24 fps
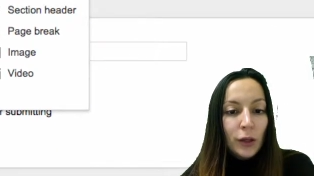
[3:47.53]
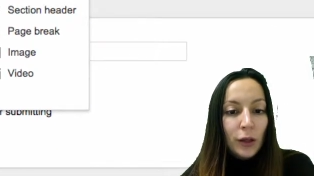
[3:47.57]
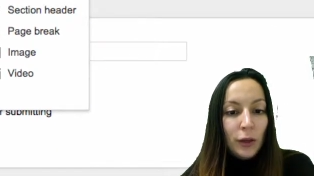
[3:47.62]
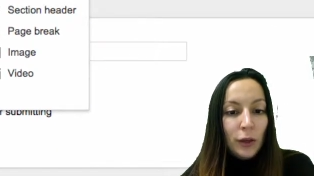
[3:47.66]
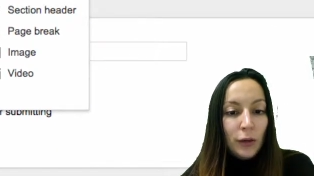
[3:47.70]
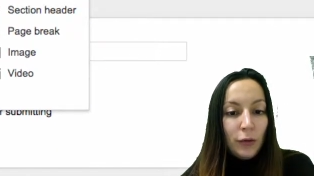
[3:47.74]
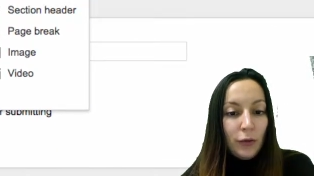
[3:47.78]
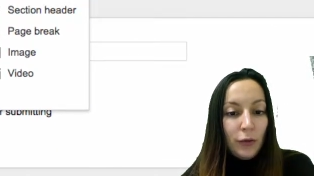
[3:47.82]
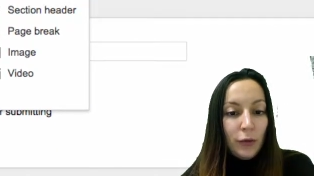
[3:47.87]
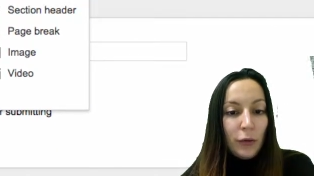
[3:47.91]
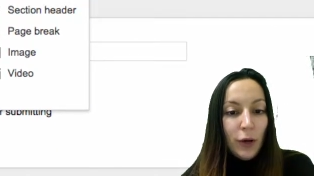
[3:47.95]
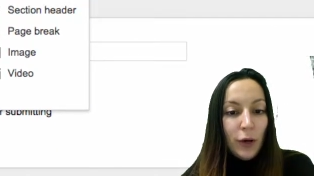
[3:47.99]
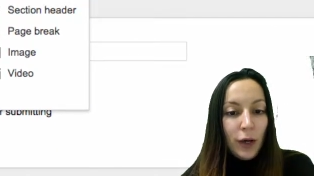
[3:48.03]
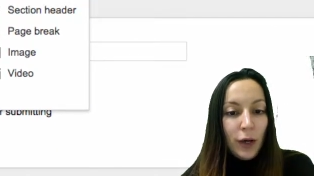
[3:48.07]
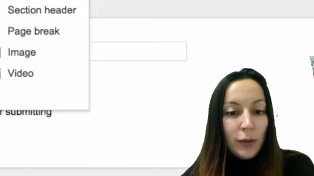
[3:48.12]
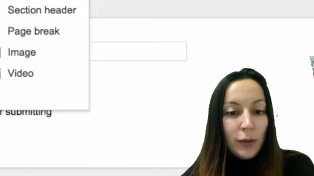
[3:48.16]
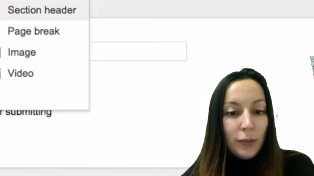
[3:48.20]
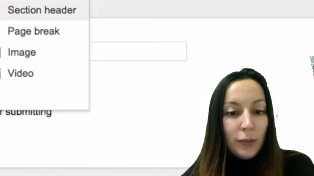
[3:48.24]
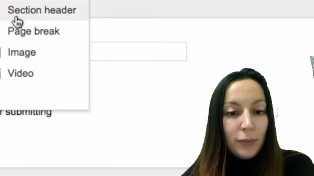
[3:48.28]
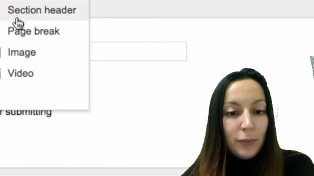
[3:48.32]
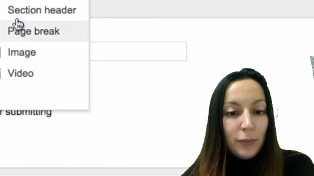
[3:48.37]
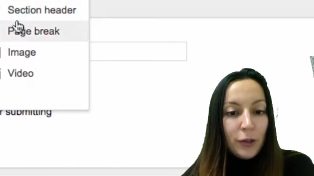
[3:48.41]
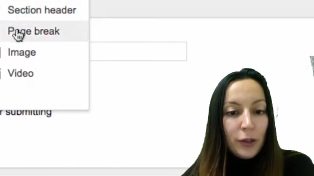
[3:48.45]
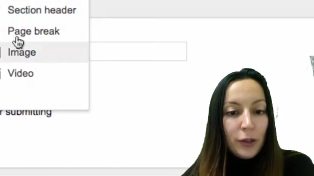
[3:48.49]
If you
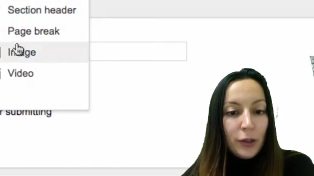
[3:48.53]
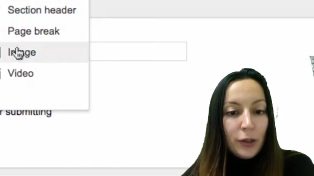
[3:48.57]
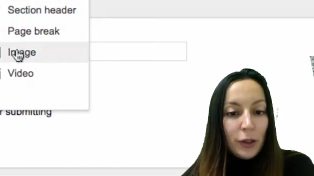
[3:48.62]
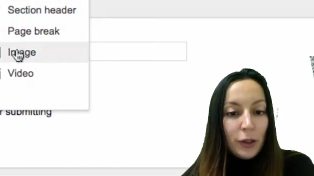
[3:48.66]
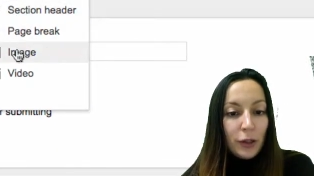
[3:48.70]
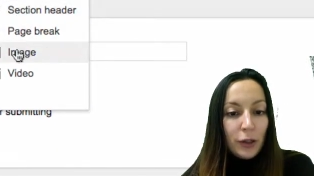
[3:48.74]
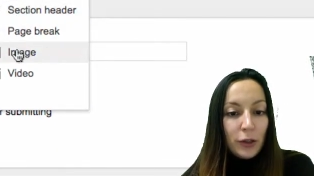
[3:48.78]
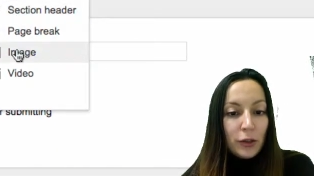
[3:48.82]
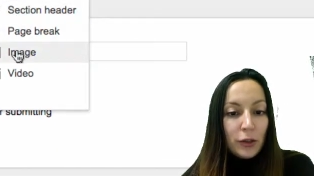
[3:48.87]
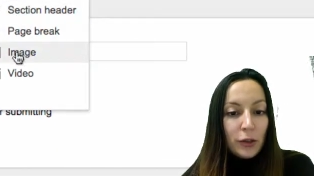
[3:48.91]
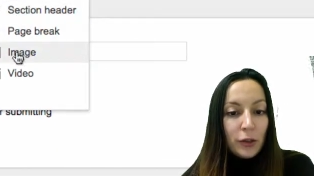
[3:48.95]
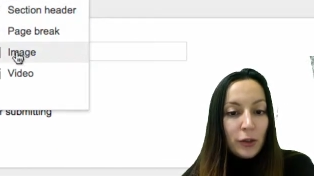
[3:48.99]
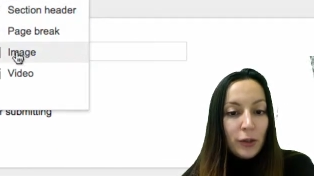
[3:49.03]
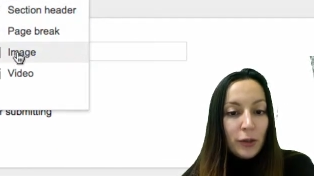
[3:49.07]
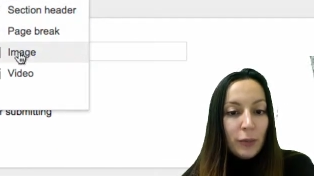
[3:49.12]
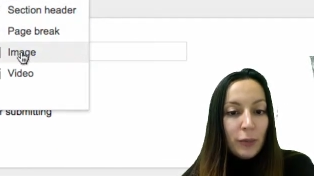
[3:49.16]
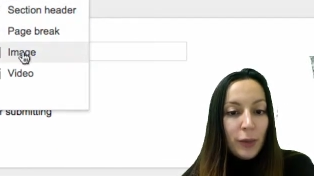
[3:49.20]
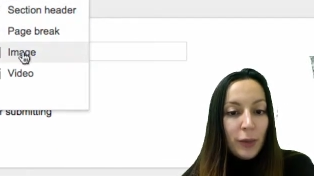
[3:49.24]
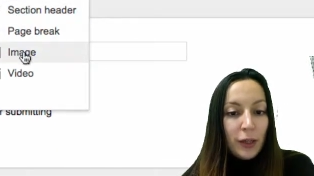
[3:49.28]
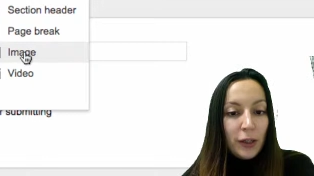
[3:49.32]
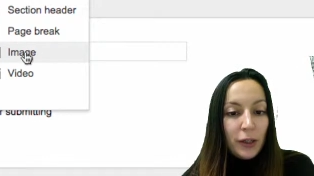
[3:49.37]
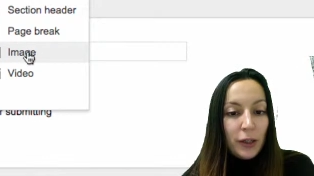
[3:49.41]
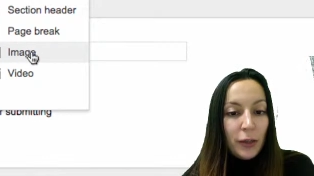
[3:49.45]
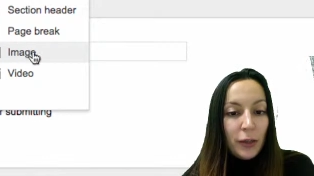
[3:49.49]
want, you can also
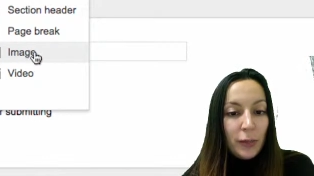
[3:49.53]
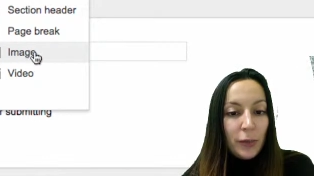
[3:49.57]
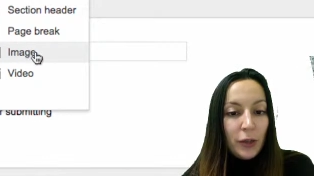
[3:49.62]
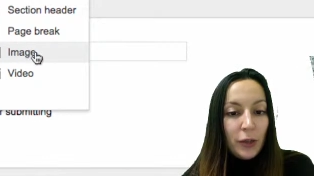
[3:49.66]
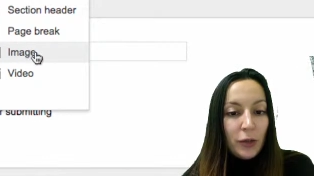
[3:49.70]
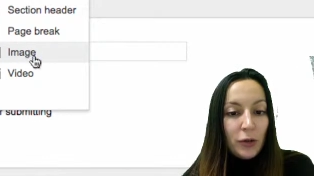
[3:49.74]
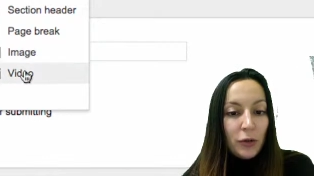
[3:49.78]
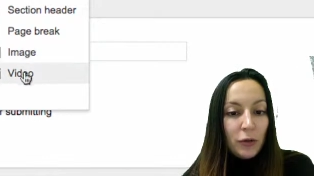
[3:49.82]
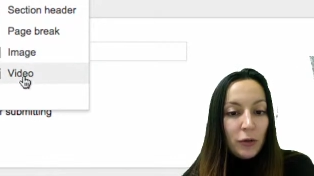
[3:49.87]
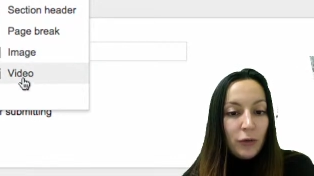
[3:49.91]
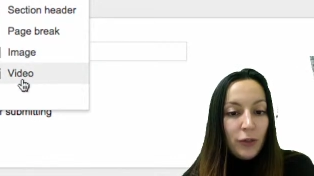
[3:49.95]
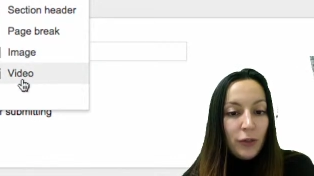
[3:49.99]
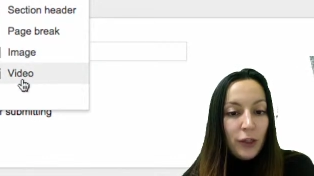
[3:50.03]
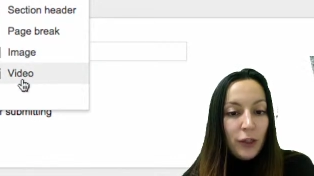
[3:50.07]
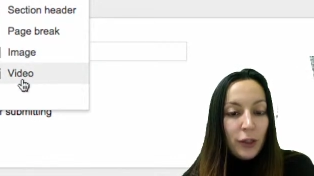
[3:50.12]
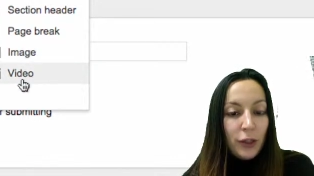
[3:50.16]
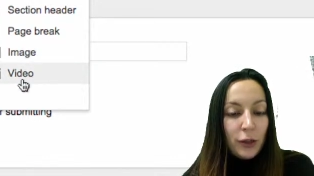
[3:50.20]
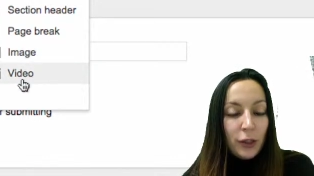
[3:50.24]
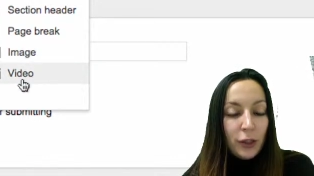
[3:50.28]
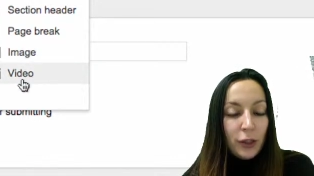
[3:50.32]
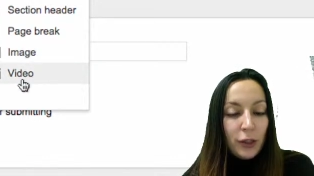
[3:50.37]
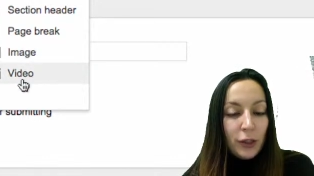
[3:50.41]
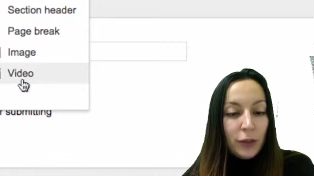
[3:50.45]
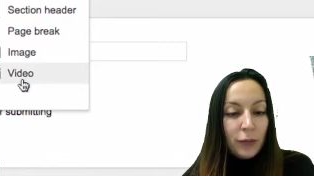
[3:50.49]
embed an image or a
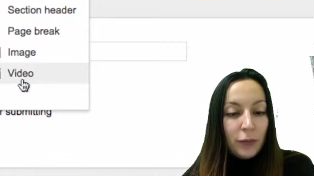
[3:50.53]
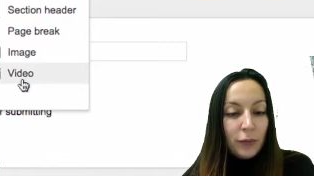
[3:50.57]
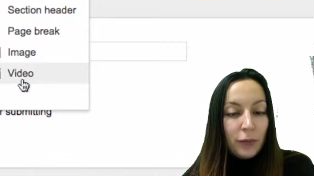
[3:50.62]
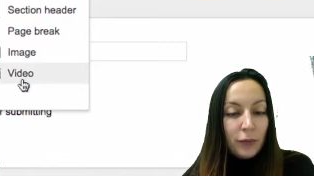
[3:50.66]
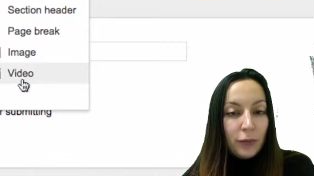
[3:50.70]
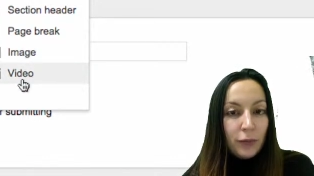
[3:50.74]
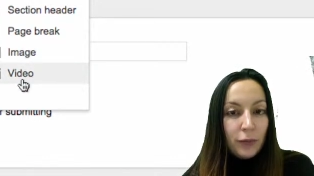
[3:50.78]
video here.